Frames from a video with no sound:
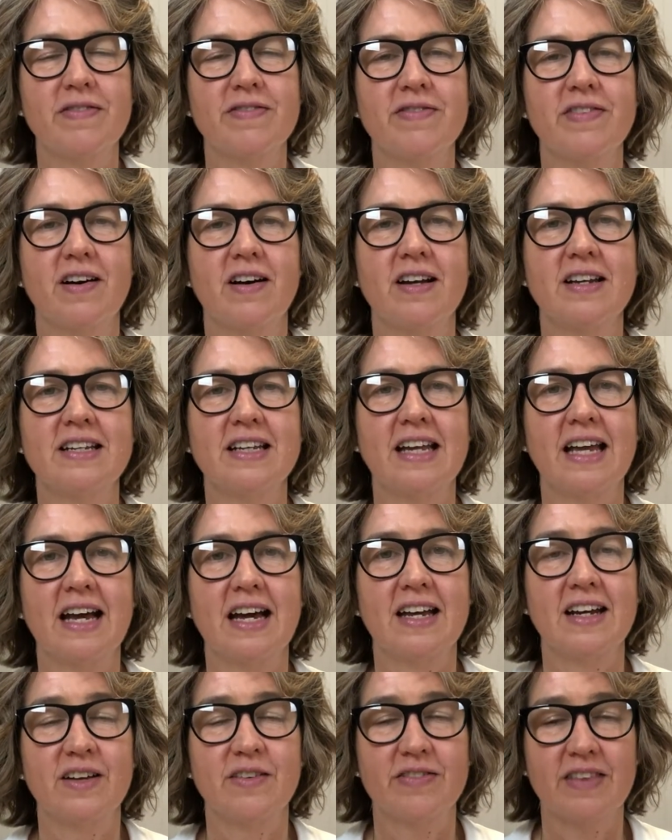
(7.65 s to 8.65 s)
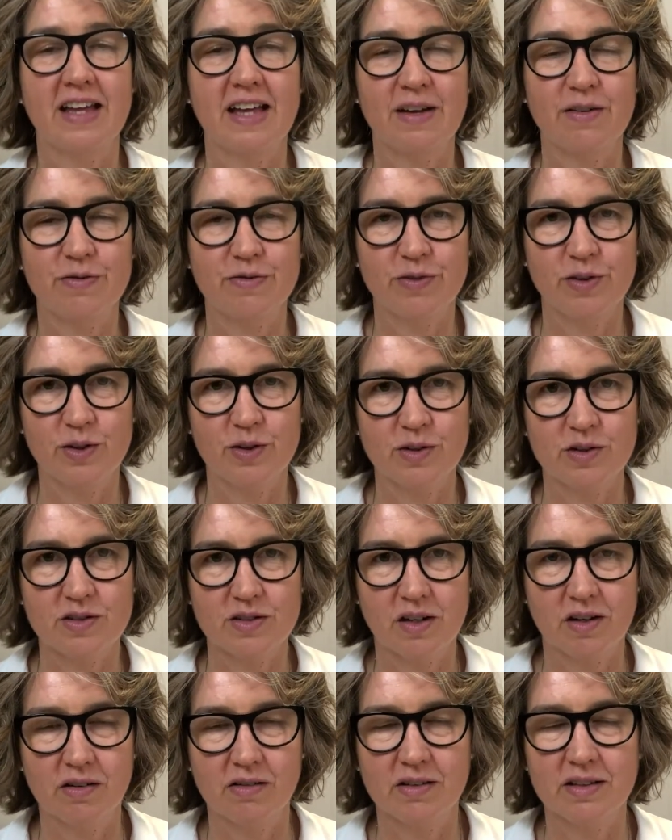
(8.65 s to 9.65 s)
finding out if they have food
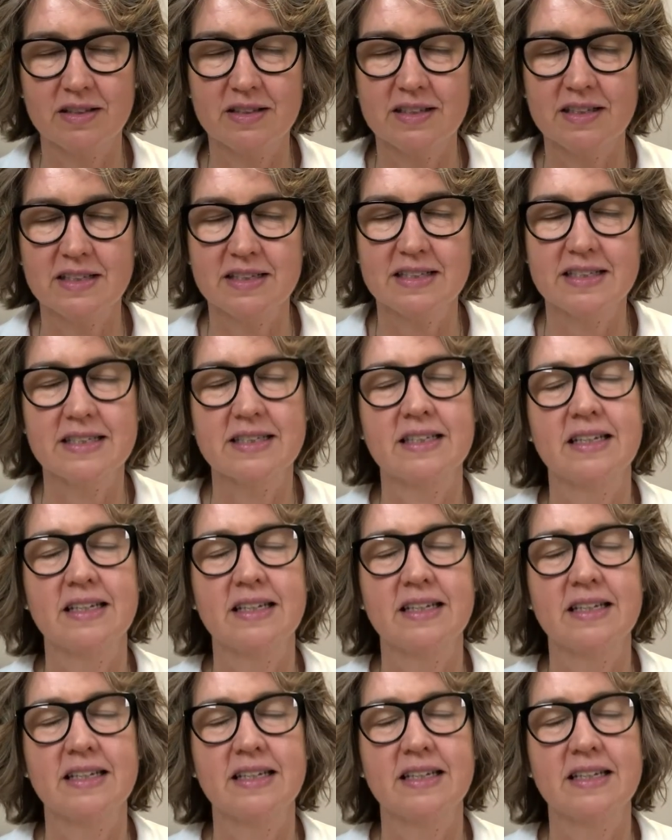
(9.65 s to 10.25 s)
intolerances.